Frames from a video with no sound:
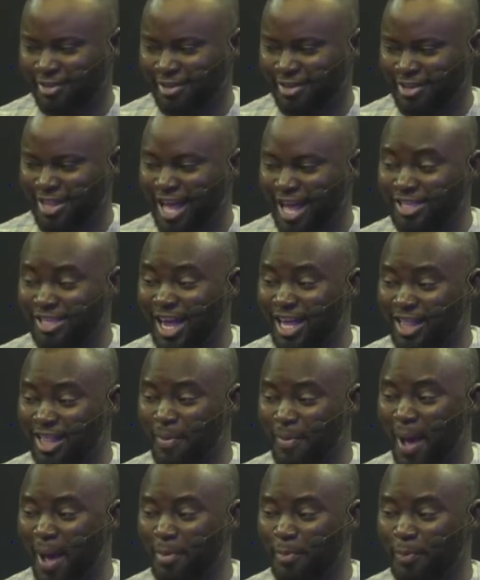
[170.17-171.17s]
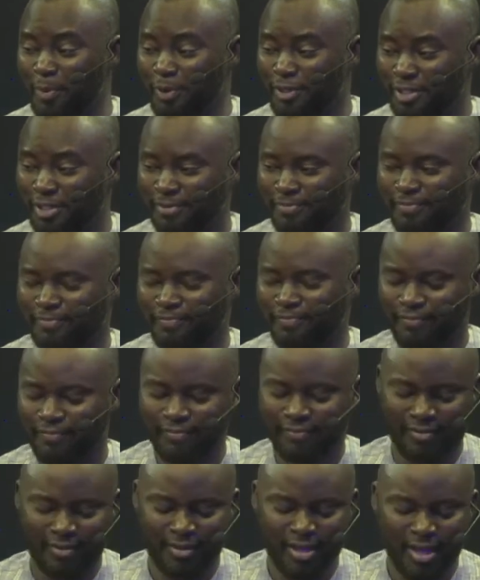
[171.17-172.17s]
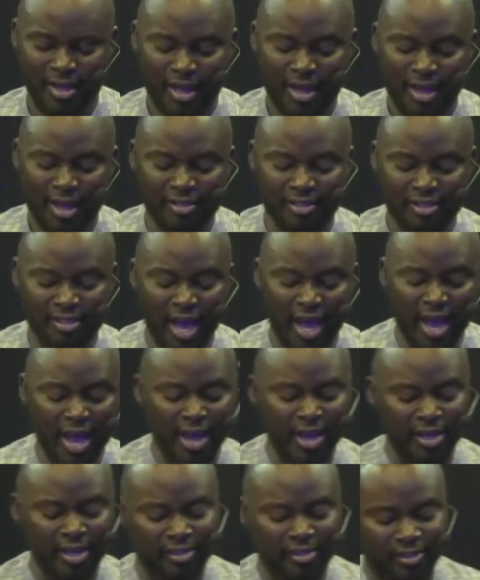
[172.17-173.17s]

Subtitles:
That's how the Bible puts it. It says,